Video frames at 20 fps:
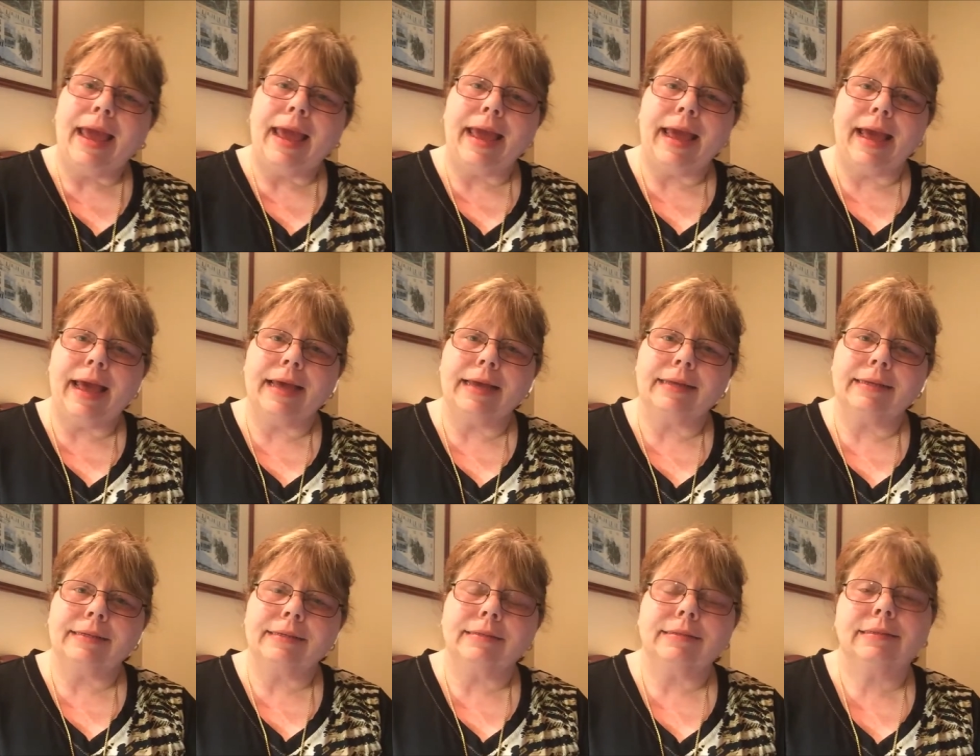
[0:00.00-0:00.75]

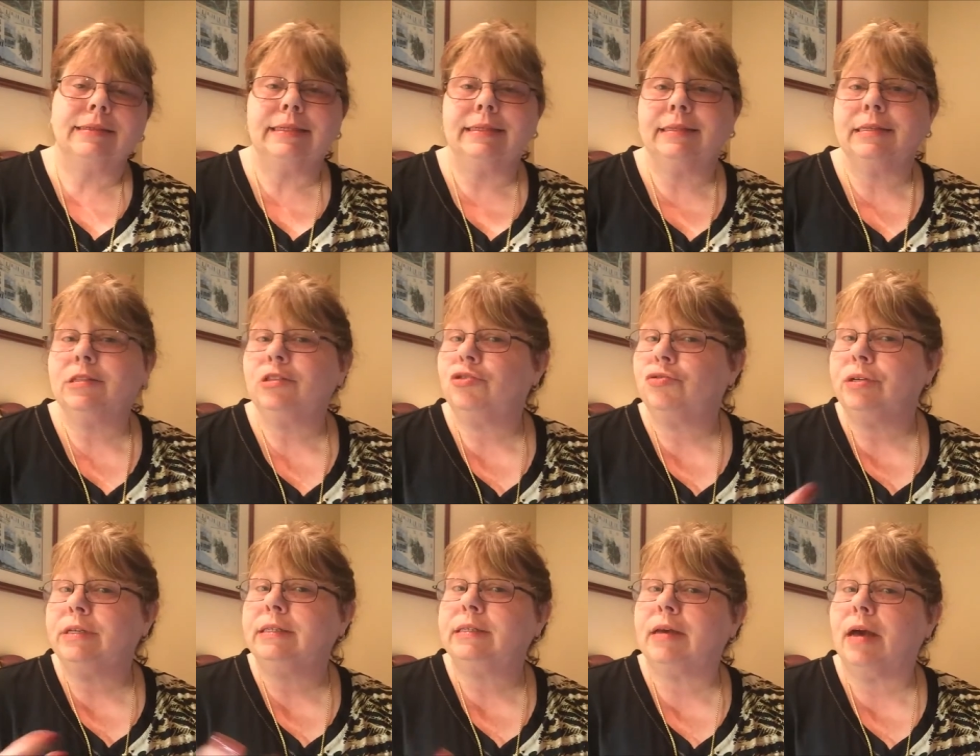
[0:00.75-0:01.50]
And season
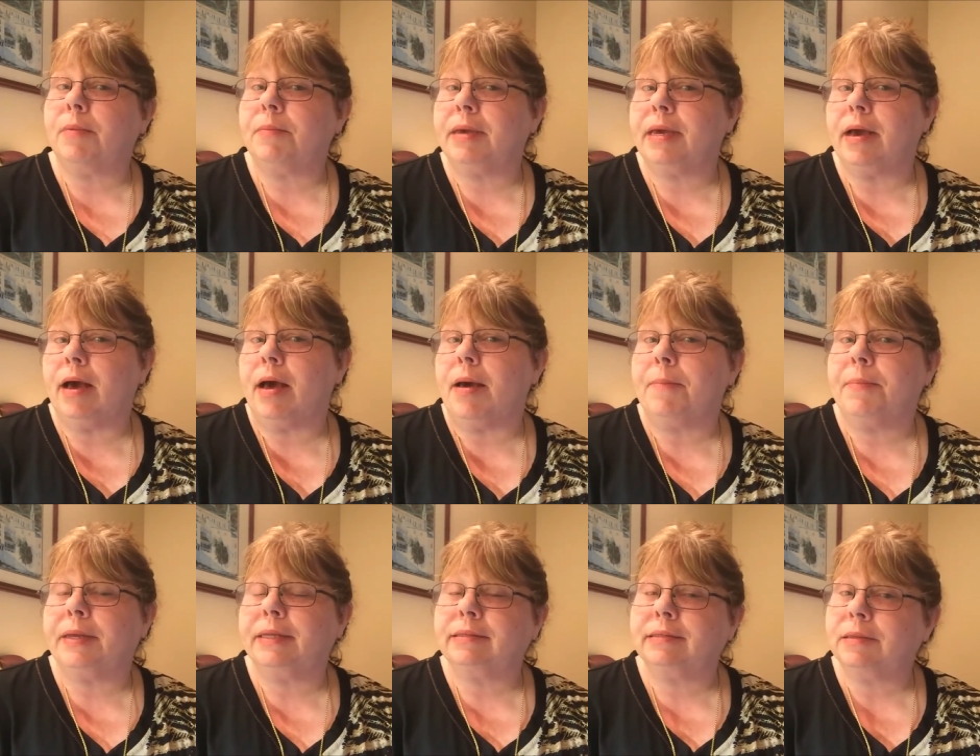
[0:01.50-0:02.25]
3 is coming
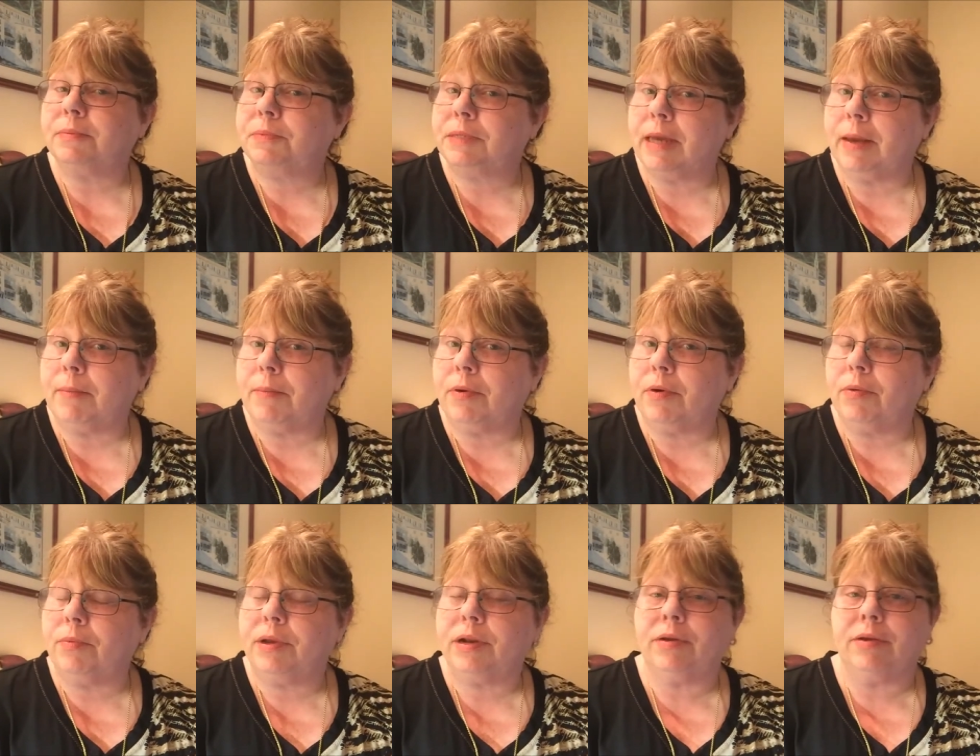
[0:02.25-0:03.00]
up in
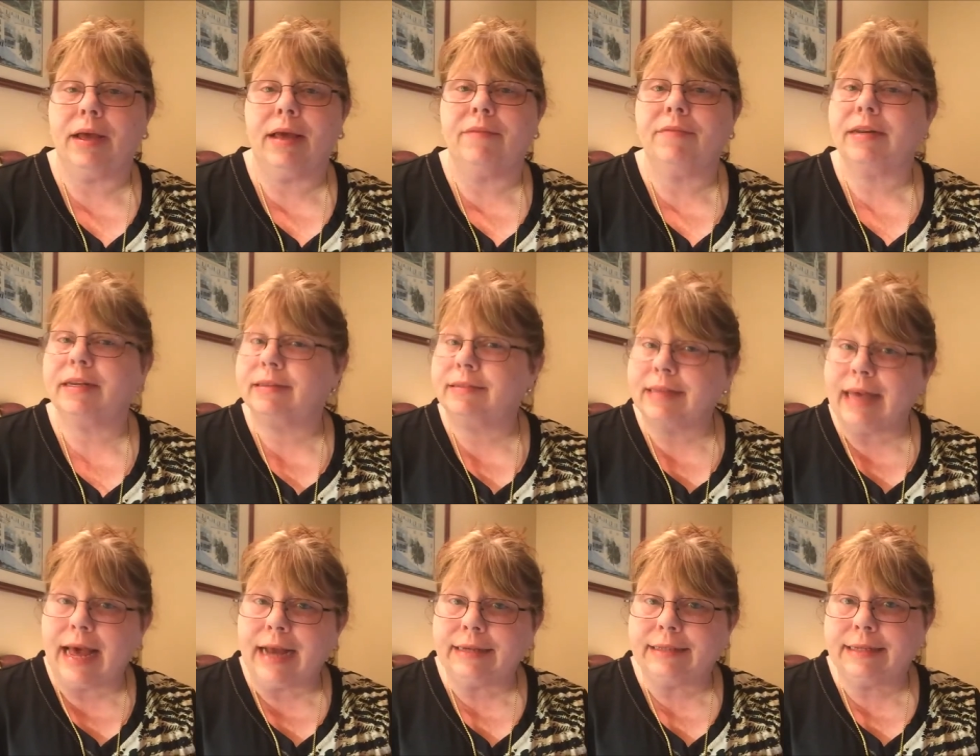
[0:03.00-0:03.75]
September. We don't have an
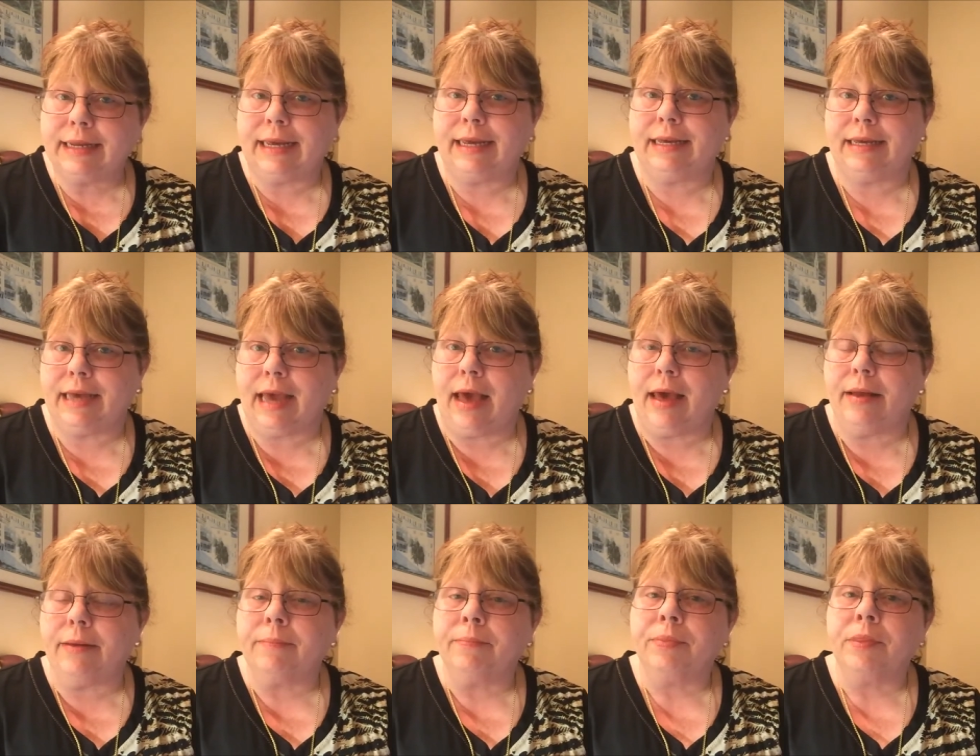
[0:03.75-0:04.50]
exact date
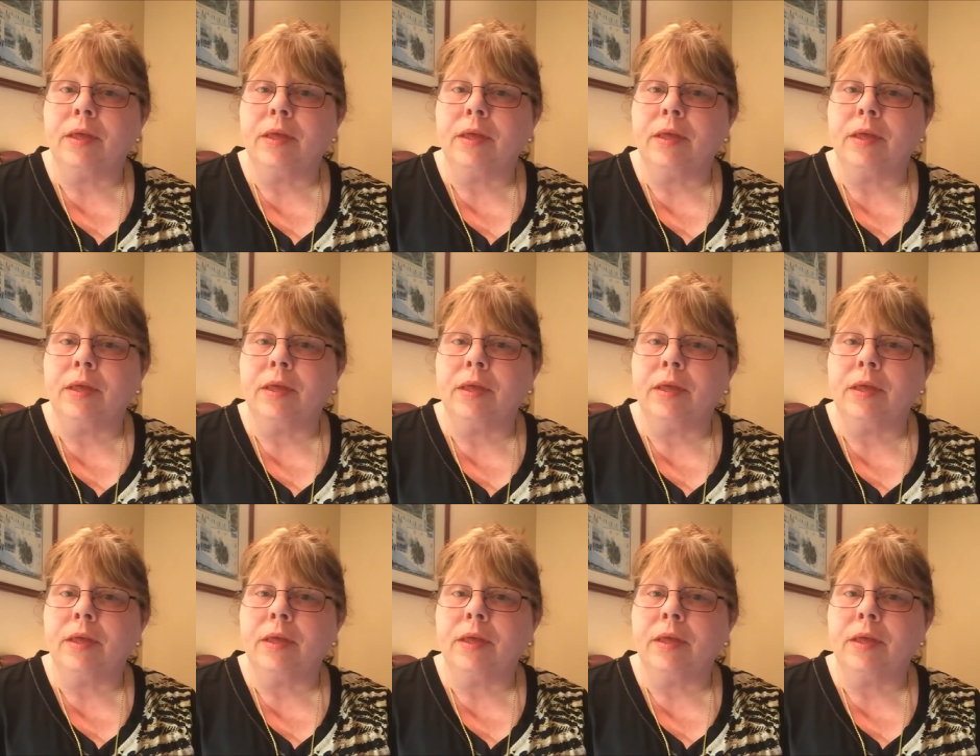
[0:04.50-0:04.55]
yet,